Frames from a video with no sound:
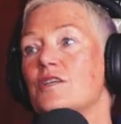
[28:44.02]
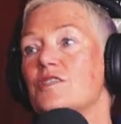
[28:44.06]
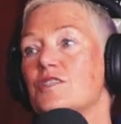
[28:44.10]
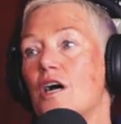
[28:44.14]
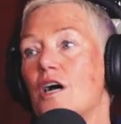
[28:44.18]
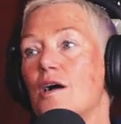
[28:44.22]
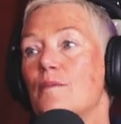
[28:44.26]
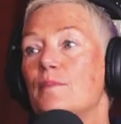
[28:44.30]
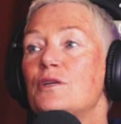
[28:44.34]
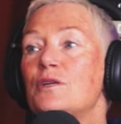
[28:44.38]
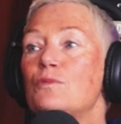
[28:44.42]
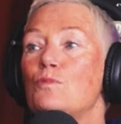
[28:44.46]

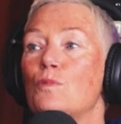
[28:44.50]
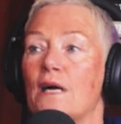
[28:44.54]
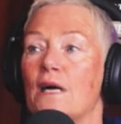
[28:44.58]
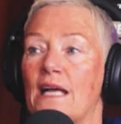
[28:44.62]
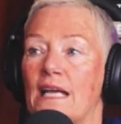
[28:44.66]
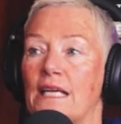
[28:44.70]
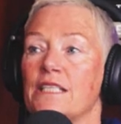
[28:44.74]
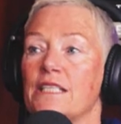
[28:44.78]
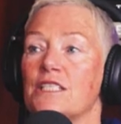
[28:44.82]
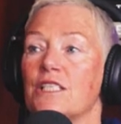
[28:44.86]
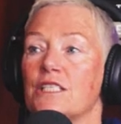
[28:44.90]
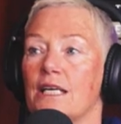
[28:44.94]
So I'm in
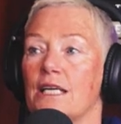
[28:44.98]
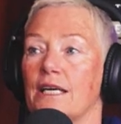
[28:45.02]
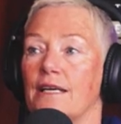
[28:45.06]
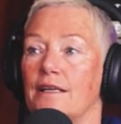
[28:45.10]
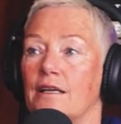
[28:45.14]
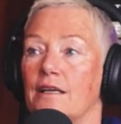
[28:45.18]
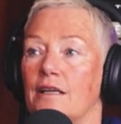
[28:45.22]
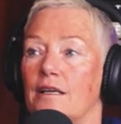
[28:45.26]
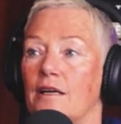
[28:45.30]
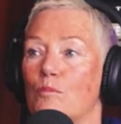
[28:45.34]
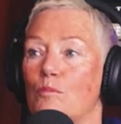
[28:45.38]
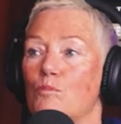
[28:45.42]

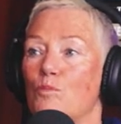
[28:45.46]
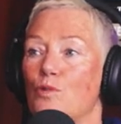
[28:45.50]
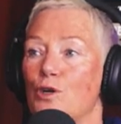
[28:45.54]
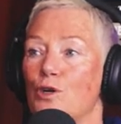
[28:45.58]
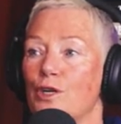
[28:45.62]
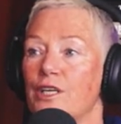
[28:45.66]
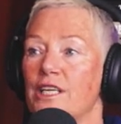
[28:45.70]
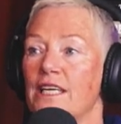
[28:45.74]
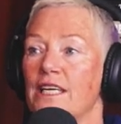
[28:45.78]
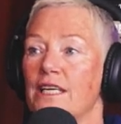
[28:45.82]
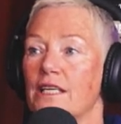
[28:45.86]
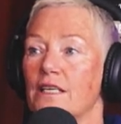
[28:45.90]
Wellington and I'm
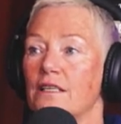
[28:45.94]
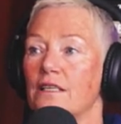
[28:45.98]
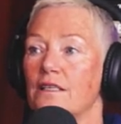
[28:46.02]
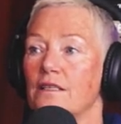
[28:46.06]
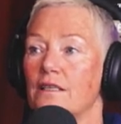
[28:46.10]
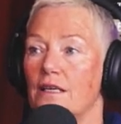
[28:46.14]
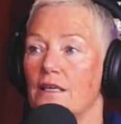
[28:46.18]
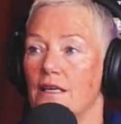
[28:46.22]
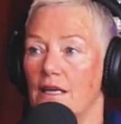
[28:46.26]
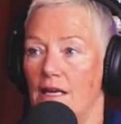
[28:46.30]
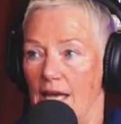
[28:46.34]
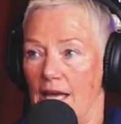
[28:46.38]

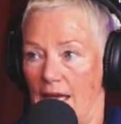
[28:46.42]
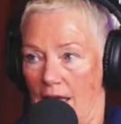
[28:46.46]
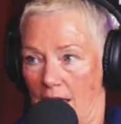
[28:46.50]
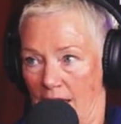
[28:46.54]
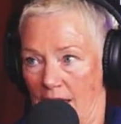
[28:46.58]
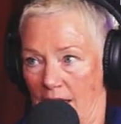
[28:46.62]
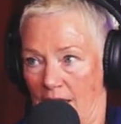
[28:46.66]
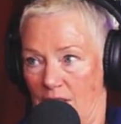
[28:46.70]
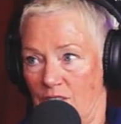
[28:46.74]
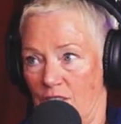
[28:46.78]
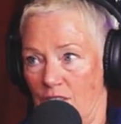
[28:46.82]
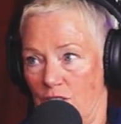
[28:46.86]
working
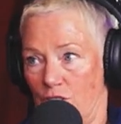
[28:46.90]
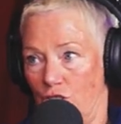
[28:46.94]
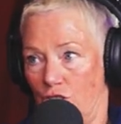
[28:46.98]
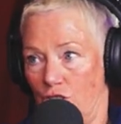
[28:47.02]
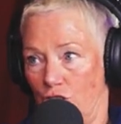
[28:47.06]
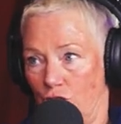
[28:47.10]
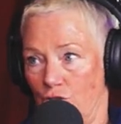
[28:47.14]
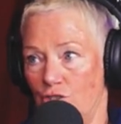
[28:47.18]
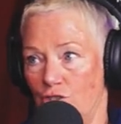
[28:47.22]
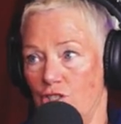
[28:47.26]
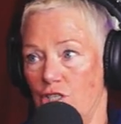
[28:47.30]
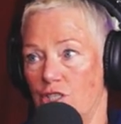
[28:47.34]
as a
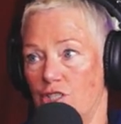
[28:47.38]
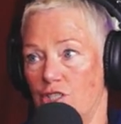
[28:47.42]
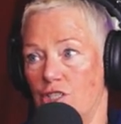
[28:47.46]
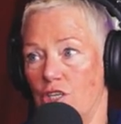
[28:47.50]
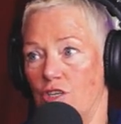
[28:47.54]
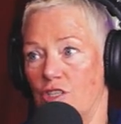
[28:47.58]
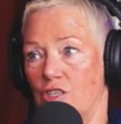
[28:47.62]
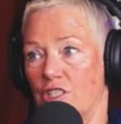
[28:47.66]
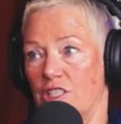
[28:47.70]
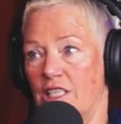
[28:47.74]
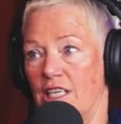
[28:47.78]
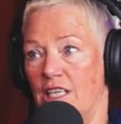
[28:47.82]
junior
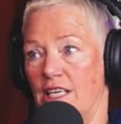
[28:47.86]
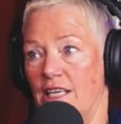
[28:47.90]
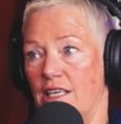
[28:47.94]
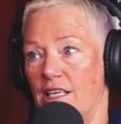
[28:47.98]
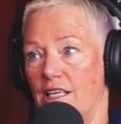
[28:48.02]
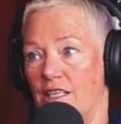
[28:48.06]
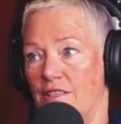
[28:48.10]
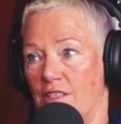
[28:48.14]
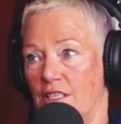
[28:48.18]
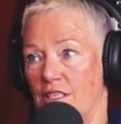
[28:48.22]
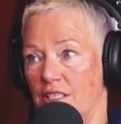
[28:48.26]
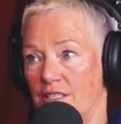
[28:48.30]
doctor
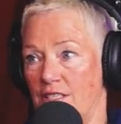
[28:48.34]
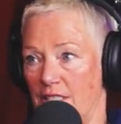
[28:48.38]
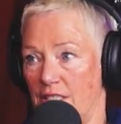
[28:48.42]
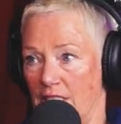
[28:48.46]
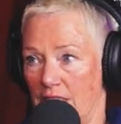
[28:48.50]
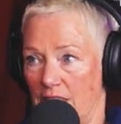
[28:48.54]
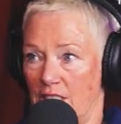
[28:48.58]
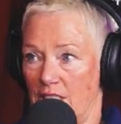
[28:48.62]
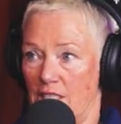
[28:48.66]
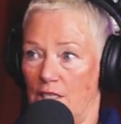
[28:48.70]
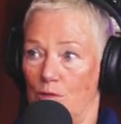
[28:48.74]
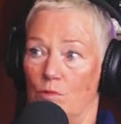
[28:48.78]
in the
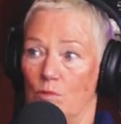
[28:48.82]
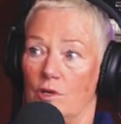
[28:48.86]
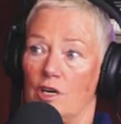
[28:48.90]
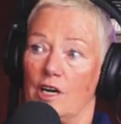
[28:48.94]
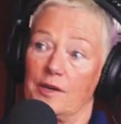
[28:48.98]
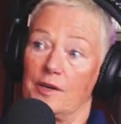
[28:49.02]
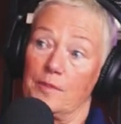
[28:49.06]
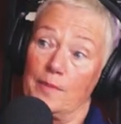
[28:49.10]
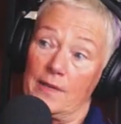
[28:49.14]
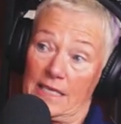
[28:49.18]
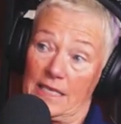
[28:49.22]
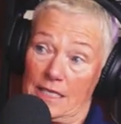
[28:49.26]
city where
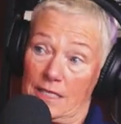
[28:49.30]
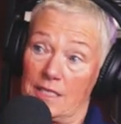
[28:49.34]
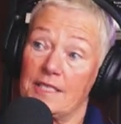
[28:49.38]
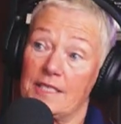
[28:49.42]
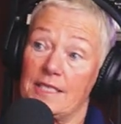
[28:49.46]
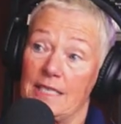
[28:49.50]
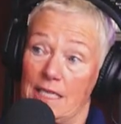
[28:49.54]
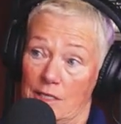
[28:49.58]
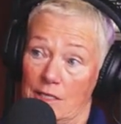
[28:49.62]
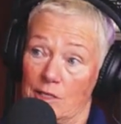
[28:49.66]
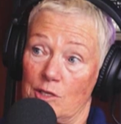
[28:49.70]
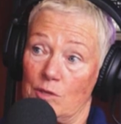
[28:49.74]
I'd been a
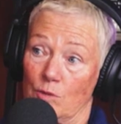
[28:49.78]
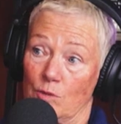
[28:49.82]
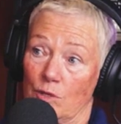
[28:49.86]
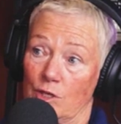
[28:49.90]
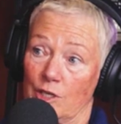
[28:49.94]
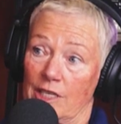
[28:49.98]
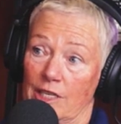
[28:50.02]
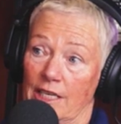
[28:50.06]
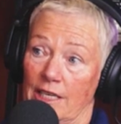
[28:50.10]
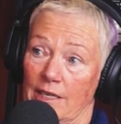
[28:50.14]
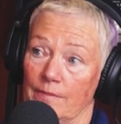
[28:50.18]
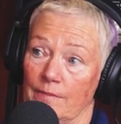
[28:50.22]
sex
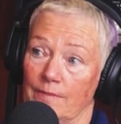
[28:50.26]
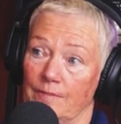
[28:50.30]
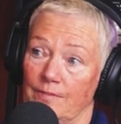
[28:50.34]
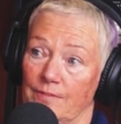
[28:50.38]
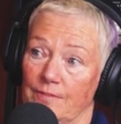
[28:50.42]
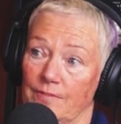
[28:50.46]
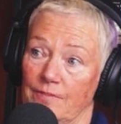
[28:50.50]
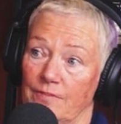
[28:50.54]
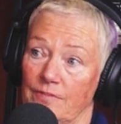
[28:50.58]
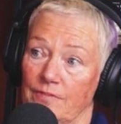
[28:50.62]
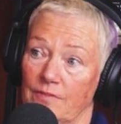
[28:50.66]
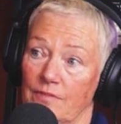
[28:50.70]
worker.
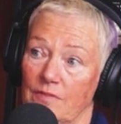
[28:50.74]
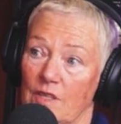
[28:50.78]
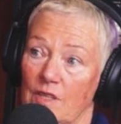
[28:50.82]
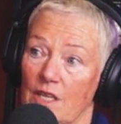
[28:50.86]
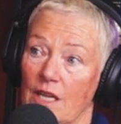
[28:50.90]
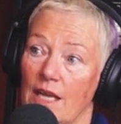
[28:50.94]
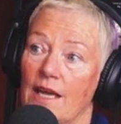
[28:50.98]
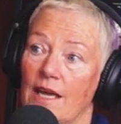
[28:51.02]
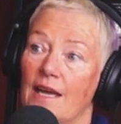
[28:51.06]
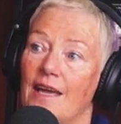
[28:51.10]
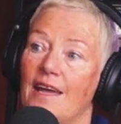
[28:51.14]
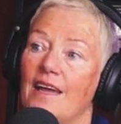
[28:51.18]

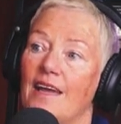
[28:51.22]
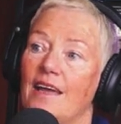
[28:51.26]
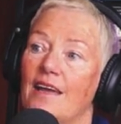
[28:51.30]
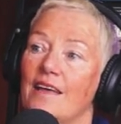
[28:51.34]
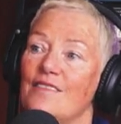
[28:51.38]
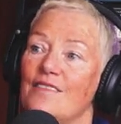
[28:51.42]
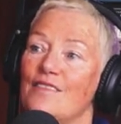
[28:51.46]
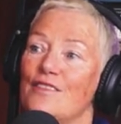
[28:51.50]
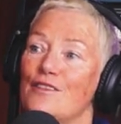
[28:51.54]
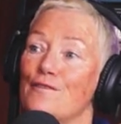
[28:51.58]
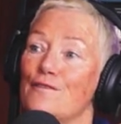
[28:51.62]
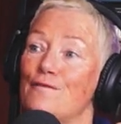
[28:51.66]

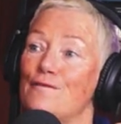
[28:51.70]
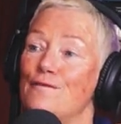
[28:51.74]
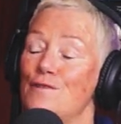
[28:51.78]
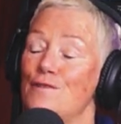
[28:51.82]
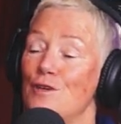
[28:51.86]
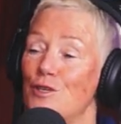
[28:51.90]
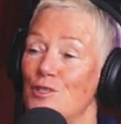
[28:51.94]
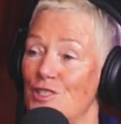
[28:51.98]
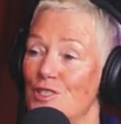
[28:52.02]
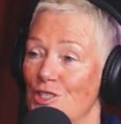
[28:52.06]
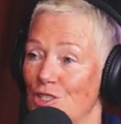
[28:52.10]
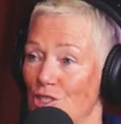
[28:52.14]
The
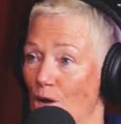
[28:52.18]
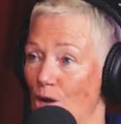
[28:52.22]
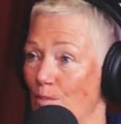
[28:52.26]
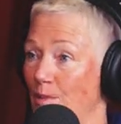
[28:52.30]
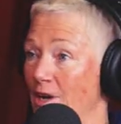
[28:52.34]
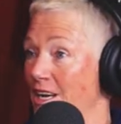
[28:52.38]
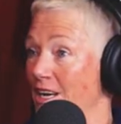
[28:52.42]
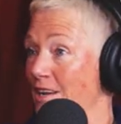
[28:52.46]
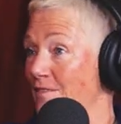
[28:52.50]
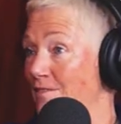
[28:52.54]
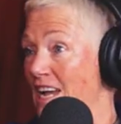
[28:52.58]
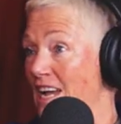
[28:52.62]
first job
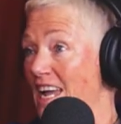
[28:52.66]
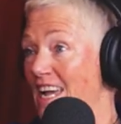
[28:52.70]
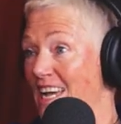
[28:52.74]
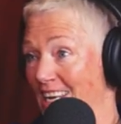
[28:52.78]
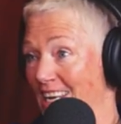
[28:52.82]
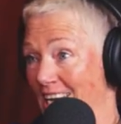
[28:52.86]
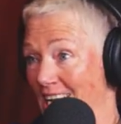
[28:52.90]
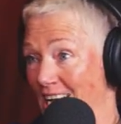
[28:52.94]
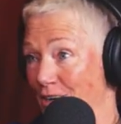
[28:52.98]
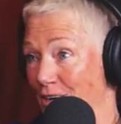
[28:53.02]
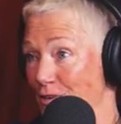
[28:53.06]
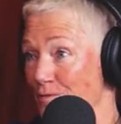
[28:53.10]
I'd ever
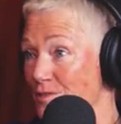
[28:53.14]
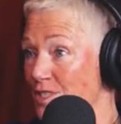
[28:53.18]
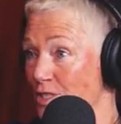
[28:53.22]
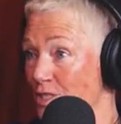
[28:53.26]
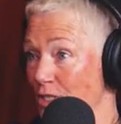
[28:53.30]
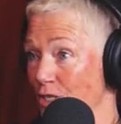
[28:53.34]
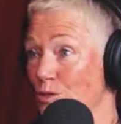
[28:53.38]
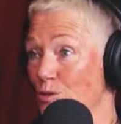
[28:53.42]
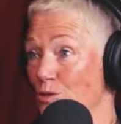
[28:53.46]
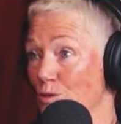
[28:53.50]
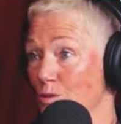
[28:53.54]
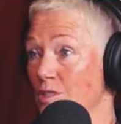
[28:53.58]
had out of
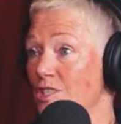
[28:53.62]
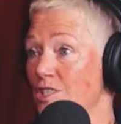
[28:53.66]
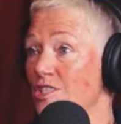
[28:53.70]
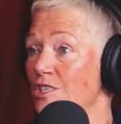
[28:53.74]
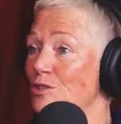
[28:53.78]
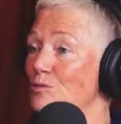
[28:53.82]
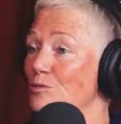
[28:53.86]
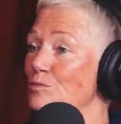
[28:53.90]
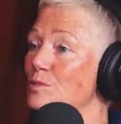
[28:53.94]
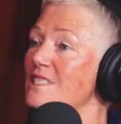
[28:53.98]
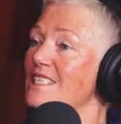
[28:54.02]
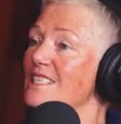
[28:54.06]
school,
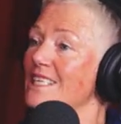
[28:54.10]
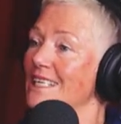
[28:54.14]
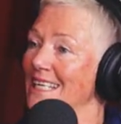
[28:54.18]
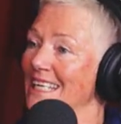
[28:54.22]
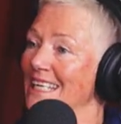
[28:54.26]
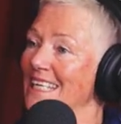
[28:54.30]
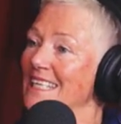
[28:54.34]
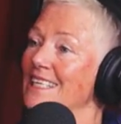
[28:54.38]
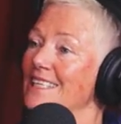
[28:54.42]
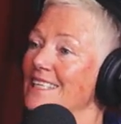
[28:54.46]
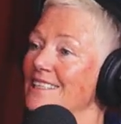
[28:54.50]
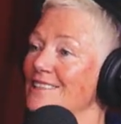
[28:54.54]
too, was
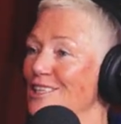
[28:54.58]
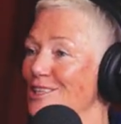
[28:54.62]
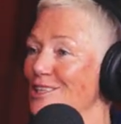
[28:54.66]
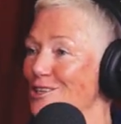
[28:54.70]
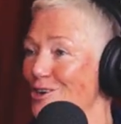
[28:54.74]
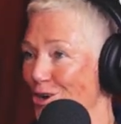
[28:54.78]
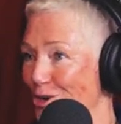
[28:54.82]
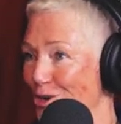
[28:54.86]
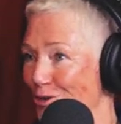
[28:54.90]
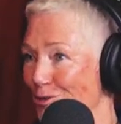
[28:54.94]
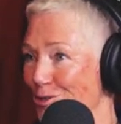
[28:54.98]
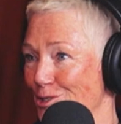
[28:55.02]
cleaning the
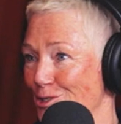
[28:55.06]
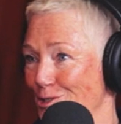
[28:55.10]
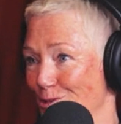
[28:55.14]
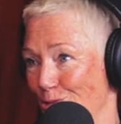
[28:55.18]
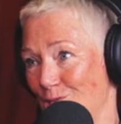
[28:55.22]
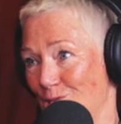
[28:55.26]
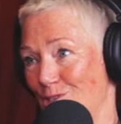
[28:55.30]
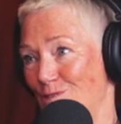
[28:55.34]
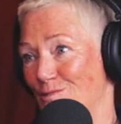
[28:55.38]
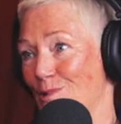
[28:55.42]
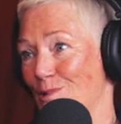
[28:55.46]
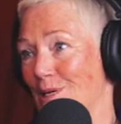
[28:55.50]

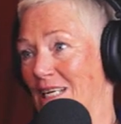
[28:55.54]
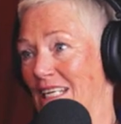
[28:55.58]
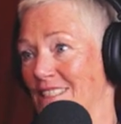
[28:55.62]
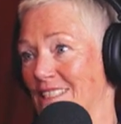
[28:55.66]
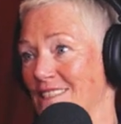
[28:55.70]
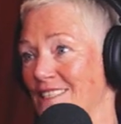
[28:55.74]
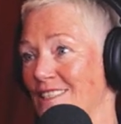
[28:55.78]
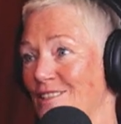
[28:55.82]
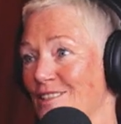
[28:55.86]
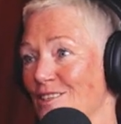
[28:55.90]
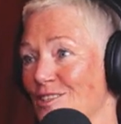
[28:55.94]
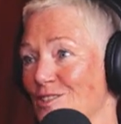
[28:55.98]
corridors of
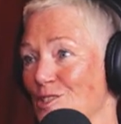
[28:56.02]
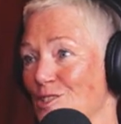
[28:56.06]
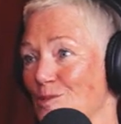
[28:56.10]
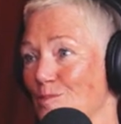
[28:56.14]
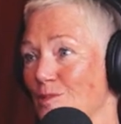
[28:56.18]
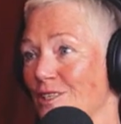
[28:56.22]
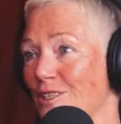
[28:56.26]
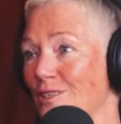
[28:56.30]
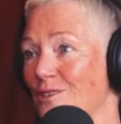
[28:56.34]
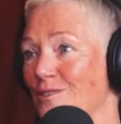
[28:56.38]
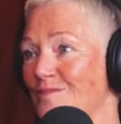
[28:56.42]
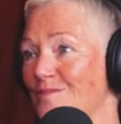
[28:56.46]
Wellington
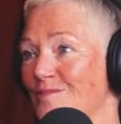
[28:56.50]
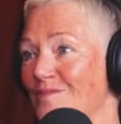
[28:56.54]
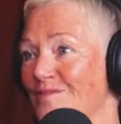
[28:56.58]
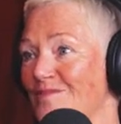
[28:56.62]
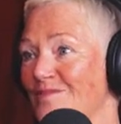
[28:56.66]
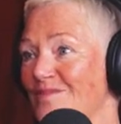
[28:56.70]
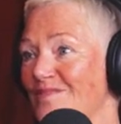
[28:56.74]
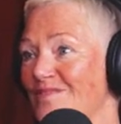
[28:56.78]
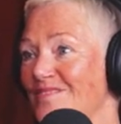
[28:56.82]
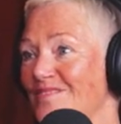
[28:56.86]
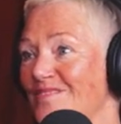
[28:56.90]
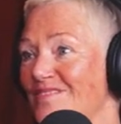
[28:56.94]
Hospital.
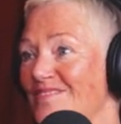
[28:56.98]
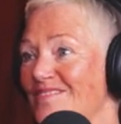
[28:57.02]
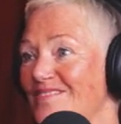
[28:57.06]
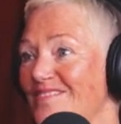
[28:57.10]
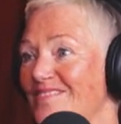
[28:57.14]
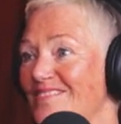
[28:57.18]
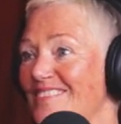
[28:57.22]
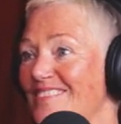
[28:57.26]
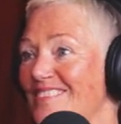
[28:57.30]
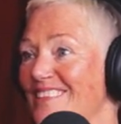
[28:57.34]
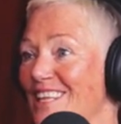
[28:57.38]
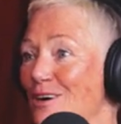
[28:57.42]

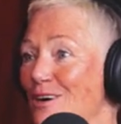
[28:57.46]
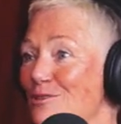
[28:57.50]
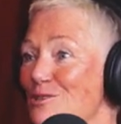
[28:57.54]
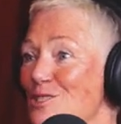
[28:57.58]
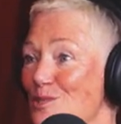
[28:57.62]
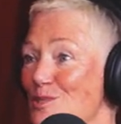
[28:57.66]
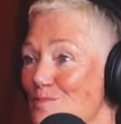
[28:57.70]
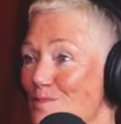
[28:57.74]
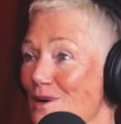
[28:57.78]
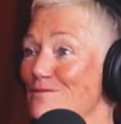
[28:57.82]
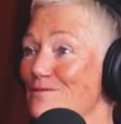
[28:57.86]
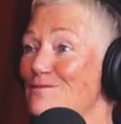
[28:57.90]
Wow. That
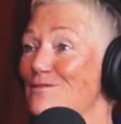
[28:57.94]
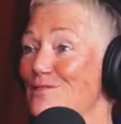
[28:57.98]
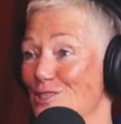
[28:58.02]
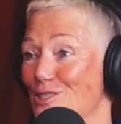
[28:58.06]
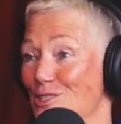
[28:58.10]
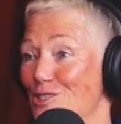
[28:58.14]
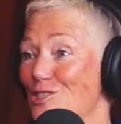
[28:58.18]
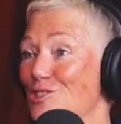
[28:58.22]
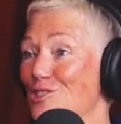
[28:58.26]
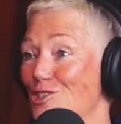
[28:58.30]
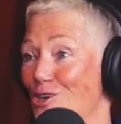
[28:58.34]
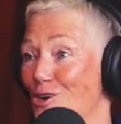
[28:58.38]
was my
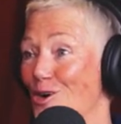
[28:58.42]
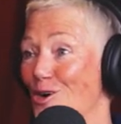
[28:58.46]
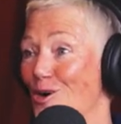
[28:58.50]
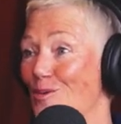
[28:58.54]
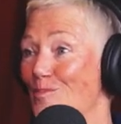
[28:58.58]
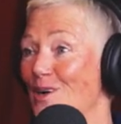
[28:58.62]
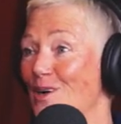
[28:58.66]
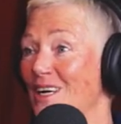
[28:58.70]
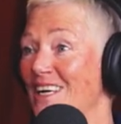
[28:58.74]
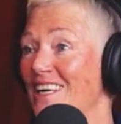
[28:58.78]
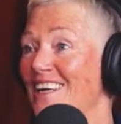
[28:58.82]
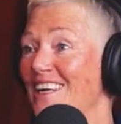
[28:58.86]
first job.